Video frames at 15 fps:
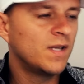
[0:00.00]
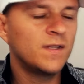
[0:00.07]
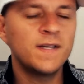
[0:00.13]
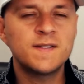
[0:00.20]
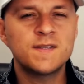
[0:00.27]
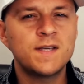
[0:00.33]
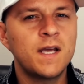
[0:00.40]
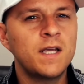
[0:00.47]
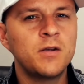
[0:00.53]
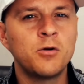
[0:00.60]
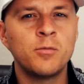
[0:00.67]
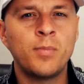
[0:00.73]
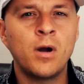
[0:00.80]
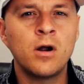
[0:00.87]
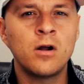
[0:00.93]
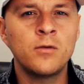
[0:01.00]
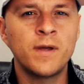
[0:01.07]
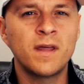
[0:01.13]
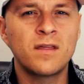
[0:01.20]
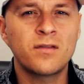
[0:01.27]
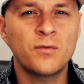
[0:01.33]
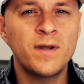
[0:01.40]
And let's say you're
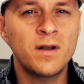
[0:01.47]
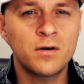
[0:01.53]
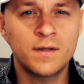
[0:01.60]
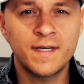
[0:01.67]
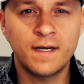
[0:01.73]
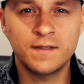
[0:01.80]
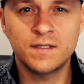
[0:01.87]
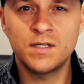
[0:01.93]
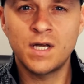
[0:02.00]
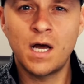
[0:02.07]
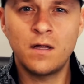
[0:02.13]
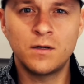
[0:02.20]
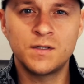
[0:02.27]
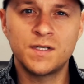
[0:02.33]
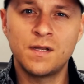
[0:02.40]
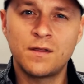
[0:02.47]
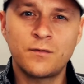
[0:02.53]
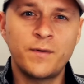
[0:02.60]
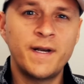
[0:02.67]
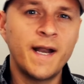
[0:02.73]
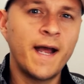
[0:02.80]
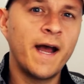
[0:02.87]
borrowing $300,000 at
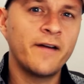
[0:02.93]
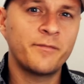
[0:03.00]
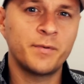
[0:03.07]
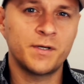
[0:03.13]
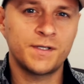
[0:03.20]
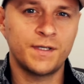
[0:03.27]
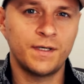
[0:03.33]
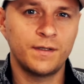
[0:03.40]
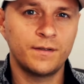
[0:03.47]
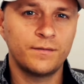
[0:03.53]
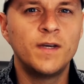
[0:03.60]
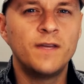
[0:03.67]
3.5%.